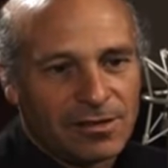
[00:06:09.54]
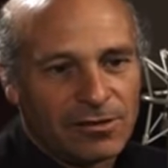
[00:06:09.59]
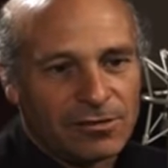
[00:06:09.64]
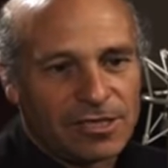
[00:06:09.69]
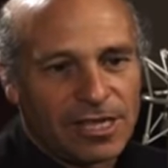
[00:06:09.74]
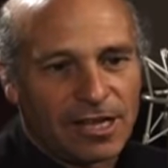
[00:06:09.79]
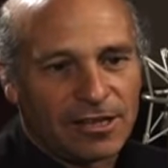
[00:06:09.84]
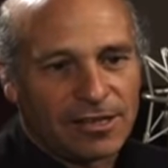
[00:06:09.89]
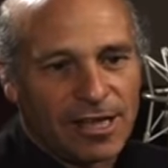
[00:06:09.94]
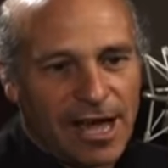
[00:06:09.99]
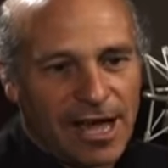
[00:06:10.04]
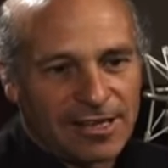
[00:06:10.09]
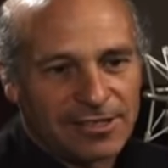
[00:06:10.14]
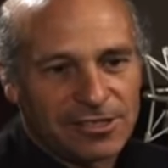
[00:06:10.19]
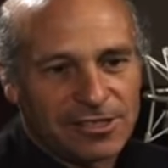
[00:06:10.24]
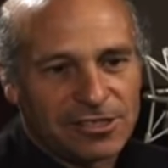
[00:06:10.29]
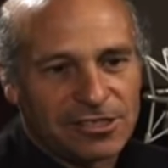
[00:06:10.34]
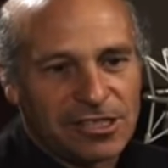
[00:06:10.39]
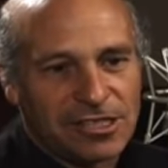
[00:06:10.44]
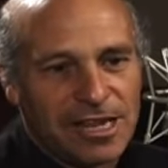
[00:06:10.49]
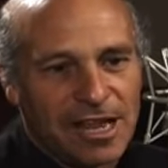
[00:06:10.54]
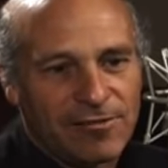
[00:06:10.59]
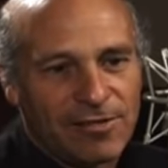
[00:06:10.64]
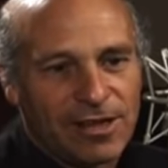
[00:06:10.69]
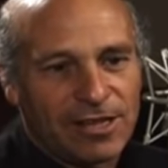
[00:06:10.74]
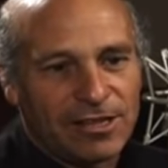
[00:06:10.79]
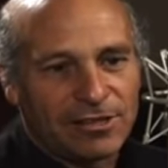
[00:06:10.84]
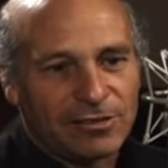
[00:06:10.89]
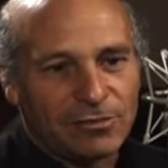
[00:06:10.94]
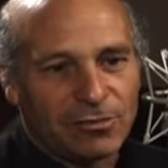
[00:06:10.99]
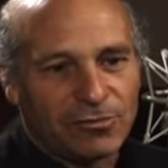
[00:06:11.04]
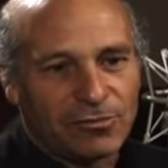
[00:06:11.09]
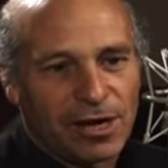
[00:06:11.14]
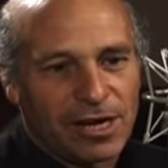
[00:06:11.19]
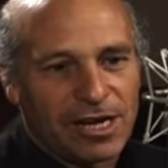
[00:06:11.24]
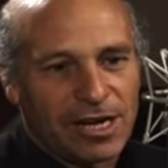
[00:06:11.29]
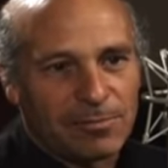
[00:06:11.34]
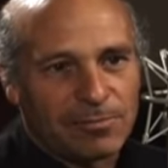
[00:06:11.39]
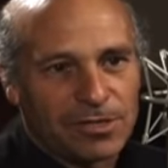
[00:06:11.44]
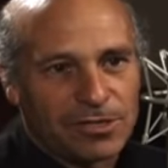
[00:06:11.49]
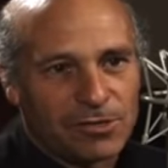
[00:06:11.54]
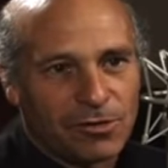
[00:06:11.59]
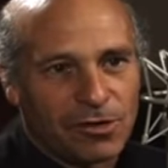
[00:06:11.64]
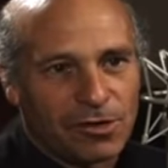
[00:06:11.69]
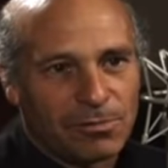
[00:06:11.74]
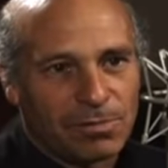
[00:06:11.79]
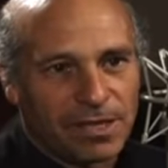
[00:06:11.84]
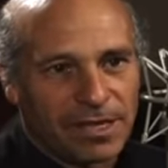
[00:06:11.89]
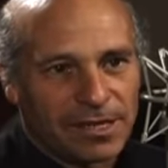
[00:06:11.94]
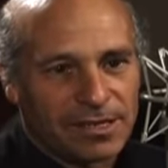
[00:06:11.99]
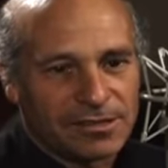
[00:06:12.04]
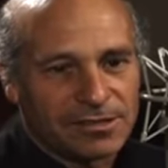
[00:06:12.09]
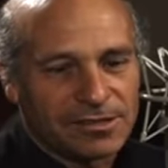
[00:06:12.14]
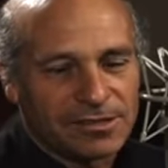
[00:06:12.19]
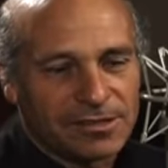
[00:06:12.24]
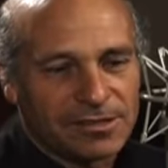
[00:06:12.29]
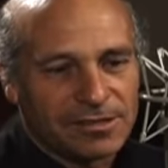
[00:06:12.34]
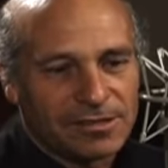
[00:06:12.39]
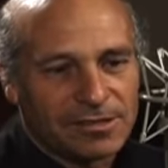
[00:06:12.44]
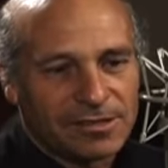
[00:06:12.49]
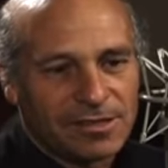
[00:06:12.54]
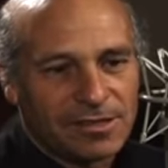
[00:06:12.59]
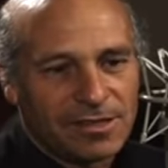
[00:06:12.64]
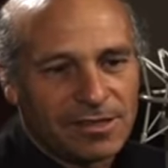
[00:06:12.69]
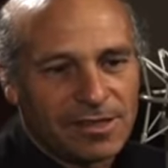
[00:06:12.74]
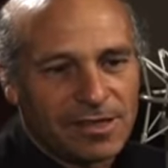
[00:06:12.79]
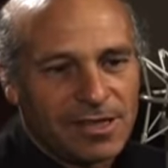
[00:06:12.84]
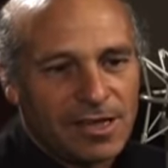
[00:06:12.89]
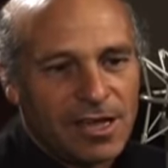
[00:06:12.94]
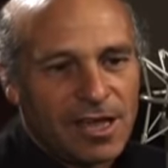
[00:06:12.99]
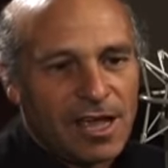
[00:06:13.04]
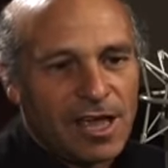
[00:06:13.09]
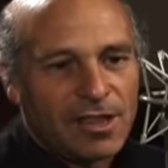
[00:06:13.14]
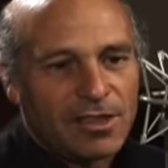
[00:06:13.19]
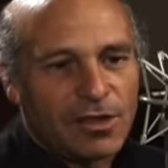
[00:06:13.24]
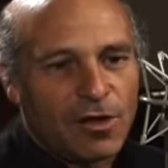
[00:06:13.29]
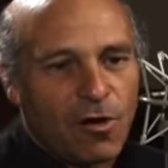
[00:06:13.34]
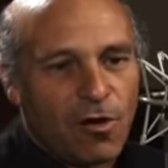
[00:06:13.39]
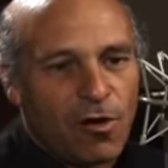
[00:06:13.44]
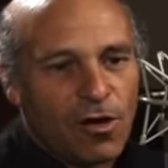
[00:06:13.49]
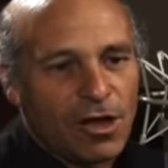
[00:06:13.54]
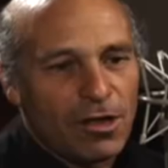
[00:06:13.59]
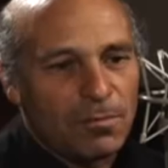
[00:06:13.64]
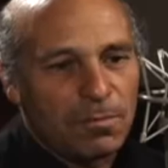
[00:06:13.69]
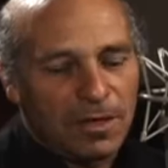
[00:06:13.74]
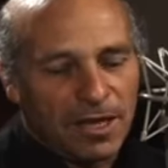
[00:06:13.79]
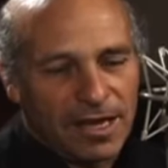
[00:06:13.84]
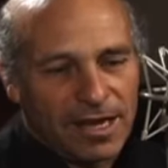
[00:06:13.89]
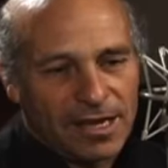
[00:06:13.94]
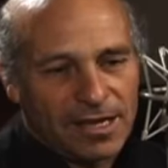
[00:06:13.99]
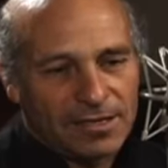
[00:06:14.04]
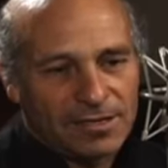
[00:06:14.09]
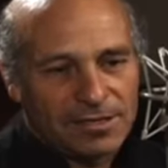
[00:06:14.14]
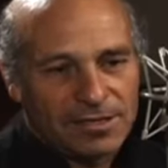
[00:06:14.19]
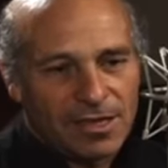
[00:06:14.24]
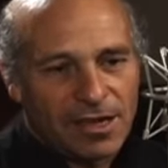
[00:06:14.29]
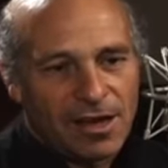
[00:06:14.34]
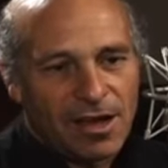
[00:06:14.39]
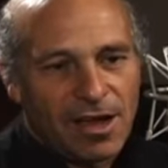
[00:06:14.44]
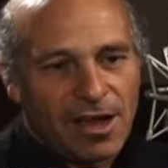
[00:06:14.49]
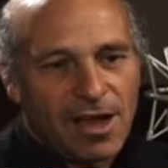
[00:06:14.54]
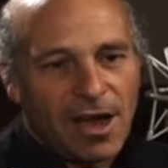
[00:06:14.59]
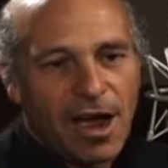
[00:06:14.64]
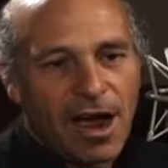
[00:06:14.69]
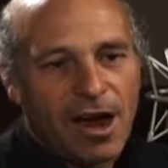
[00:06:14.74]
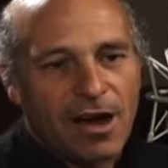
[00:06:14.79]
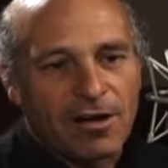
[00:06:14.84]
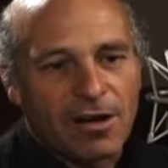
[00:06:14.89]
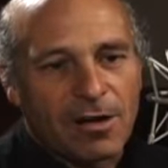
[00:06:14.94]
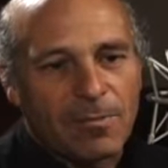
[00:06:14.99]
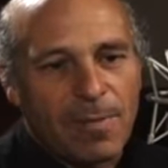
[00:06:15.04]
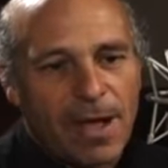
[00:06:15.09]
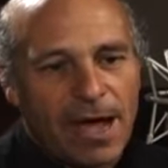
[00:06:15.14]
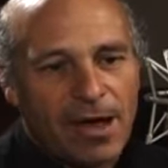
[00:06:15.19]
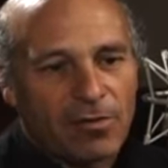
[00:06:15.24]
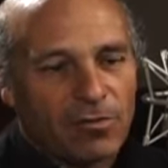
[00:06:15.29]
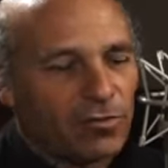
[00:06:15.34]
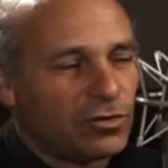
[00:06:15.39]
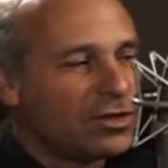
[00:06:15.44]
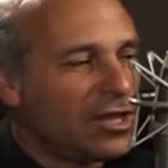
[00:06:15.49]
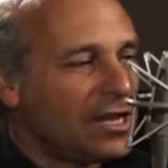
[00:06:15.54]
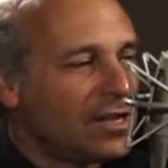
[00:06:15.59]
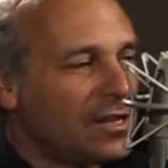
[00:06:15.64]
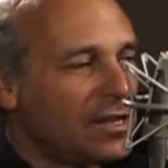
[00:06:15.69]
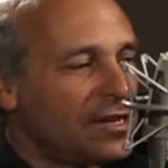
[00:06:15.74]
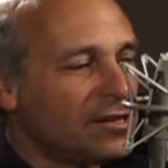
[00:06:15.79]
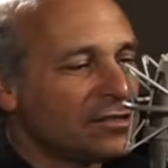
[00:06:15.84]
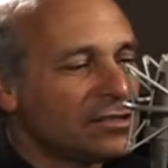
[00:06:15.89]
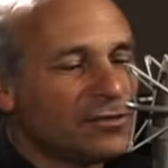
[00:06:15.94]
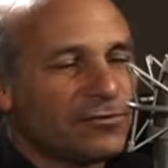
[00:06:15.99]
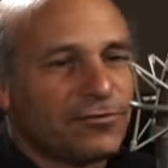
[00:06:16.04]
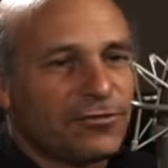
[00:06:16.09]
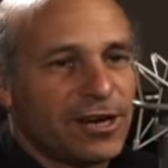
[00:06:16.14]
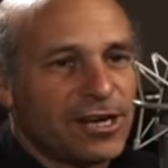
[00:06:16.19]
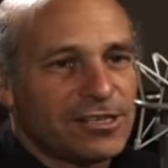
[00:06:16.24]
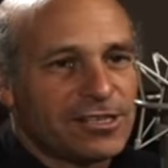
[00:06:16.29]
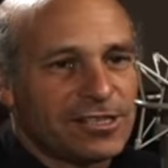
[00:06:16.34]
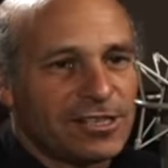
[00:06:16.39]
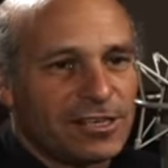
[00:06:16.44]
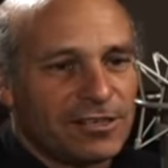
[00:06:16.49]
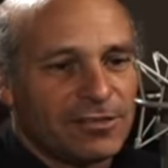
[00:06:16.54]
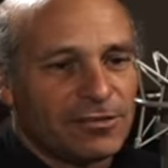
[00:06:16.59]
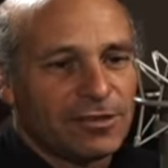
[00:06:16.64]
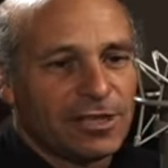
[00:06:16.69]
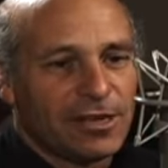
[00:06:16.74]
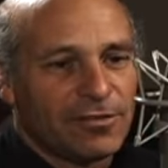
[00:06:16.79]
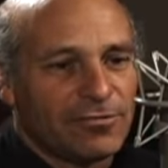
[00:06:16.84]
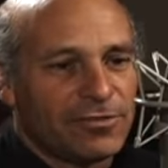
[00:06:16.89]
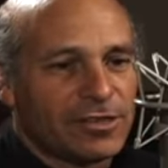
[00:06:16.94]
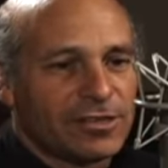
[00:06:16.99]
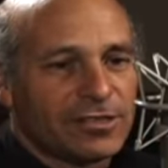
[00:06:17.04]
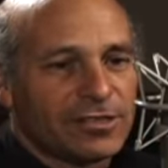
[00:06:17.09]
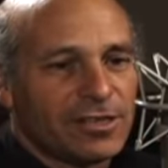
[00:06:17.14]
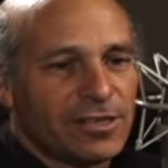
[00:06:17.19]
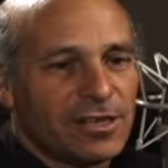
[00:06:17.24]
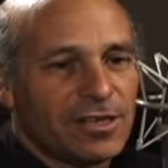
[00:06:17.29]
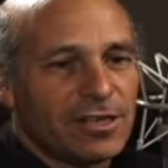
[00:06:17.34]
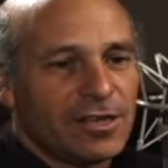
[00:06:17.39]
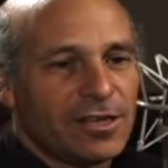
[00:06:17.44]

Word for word: who's held hostage, didn't have anything to do with writing up these oil plans. The oil plans are about, they, here's the phrase in it, you'll love this.